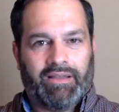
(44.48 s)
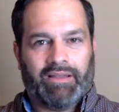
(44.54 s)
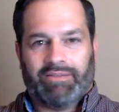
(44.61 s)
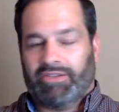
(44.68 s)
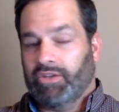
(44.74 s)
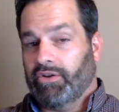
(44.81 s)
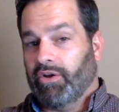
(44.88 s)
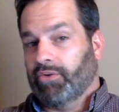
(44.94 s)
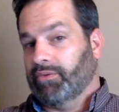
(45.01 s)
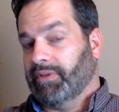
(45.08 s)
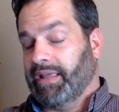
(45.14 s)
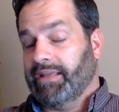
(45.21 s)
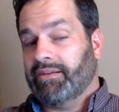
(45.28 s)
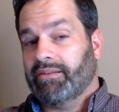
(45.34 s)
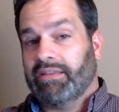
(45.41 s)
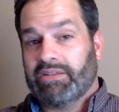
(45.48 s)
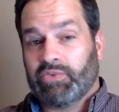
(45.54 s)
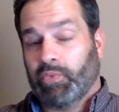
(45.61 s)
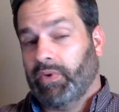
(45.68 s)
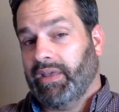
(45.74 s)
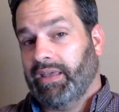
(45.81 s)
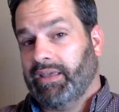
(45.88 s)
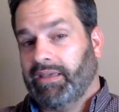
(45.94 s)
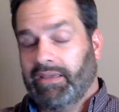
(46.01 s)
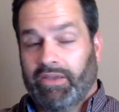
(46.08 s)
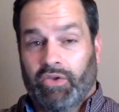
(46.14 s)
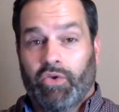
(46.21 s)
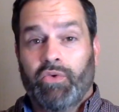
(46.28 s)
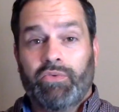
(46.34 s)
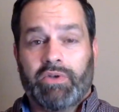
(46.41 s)
You know, later this week,
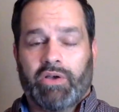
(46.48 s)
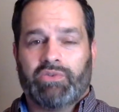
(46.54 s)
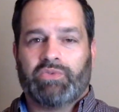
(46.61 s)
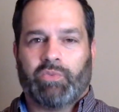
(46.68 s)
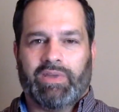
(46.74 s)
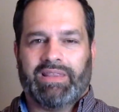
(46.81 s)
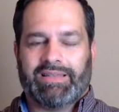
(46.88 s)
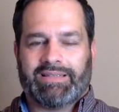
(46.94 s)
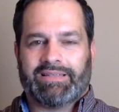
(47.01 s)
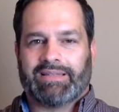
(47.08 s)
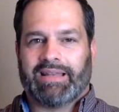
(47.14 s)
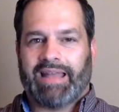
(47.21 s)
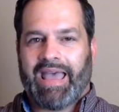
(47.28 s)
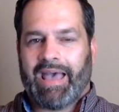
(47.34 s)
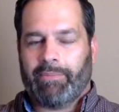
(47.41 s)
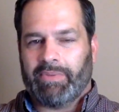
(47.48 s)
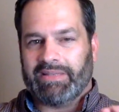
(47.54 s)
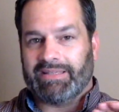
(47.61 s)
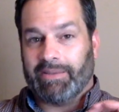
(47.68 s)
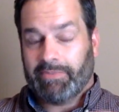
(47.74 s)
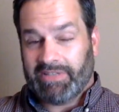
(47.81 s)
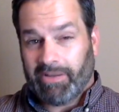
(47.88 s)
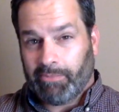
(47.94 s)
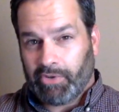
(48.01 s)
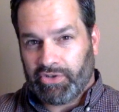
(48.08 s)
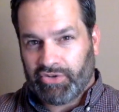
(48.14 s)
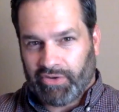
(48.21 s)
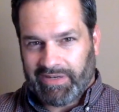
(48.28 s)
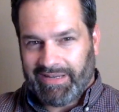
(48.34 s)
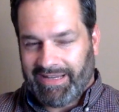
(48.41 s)
who knows when this is going to happen? September
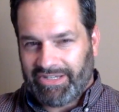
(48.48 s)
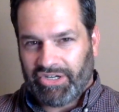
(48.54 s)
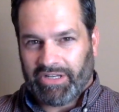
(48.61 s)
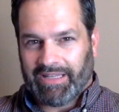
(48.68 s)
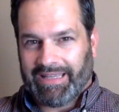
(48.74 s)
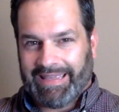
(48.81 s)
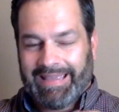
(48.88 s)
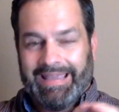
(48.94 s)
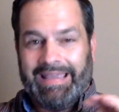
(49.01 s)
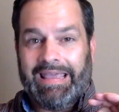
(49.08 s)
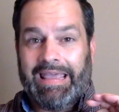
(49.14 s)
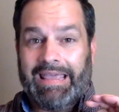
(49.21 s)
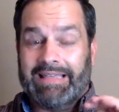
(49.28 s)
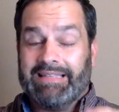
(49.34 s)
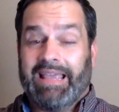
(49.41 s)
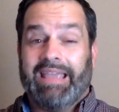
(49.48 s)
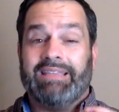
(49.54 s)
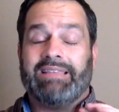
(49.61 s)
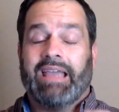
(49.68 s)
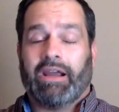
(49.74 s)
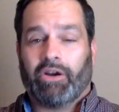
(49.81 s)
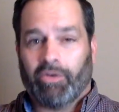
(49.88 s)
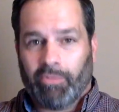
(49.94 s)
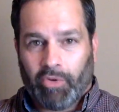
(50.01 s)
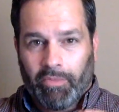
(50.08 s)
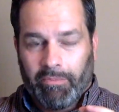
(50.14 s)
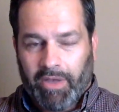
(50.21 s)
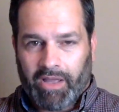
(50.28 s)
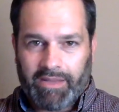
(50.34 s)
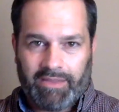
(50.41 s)
traditionally is a terrible
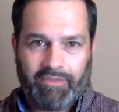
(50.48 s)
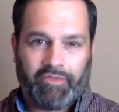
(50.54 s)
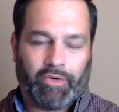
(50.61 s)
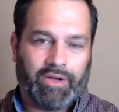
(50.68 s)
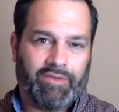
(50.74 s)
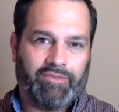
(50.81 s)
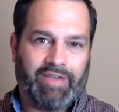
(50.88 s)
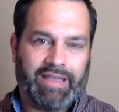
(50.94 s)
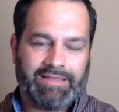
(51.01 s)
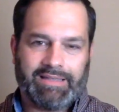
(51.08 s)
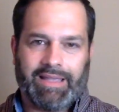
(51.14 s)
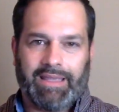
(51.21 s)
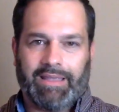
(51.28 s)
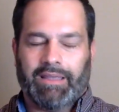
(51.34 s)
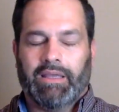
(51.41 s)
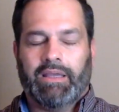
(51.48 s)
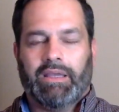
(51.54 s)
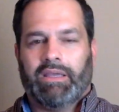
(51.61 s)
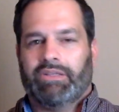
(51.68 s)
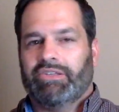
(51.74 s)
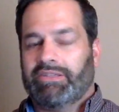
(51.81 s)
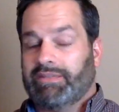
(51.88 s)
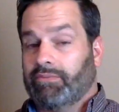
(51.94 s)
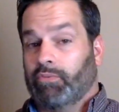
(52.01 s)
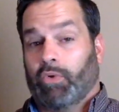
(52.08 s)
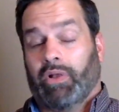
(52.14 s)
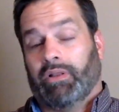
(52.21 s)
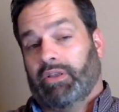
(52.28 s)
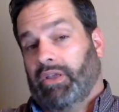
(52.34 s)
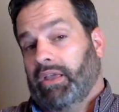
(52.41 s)
month for investing. Just,
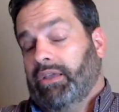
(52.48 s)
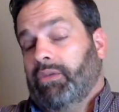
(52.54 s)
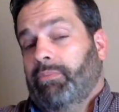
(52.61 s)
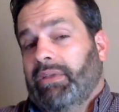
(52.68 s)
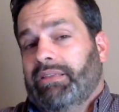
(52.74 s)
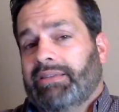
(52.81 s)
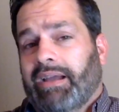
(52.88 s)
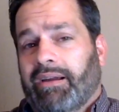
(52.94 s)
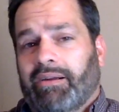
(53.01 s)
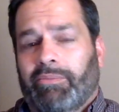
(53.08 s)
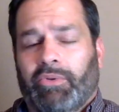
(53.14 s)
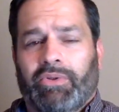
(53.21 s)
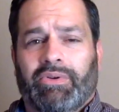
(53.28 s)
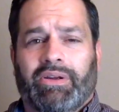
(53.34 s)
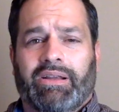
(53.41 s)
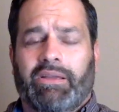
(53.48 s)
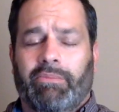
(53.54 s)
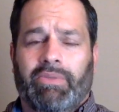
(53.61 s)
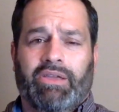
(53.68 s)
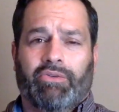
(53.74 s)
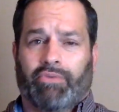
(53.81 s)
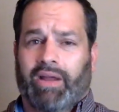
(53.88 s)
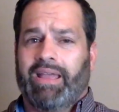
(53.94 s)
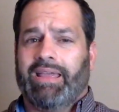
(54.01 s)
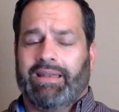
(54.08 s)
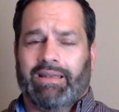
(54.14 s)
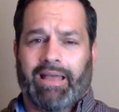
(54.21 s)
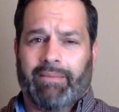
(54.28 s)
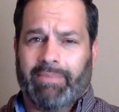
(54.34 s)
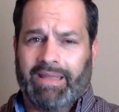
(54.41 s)
well, it can be terrible or it can be great.
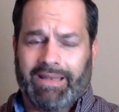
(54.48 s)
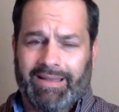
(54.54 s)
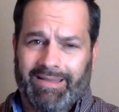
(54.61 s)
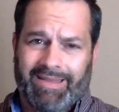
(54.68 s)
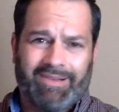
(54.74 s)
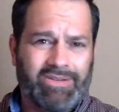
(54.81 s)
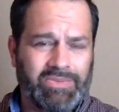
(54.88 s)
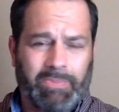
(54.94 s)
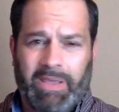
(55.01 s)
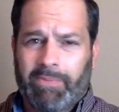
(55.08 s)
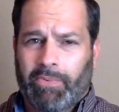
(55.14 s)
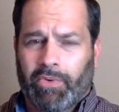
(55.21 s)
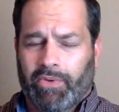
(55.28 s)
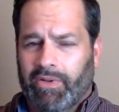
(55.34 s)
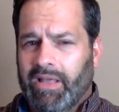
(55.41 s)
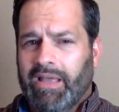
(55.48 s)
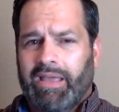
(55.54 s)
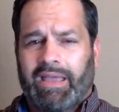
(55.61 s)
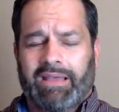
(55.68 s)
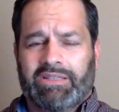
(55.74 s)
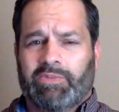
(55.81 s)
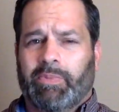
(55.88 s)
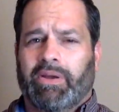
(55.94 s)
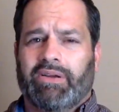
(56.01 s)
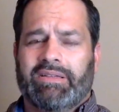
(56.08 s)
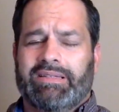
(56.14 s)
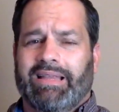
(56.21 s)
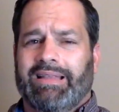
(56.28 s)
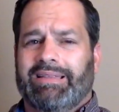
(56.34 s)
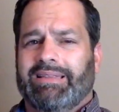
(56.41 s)
I mean, there's people
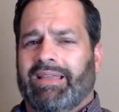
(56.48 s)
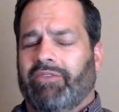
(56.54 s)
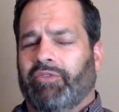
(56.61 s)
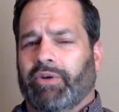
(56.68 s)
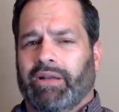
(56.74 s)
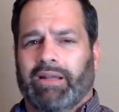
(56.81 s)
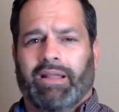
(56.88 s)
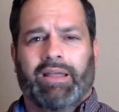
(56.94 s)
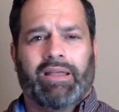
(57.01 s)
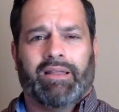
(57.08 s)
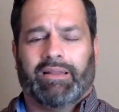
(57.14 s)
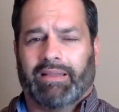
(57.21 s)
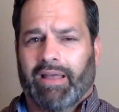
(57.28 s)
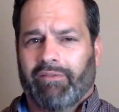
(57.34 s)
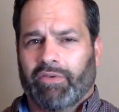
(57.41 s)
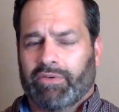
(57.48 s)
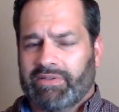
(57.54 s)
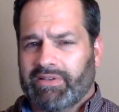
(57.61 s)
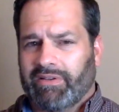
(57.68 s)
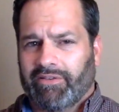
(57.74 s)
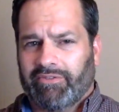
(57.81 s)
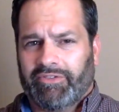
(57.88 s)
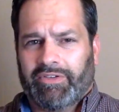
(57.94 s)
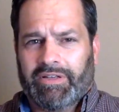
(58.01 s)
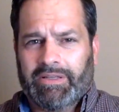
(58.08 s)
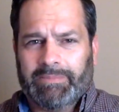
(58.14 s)
experiencing different levels of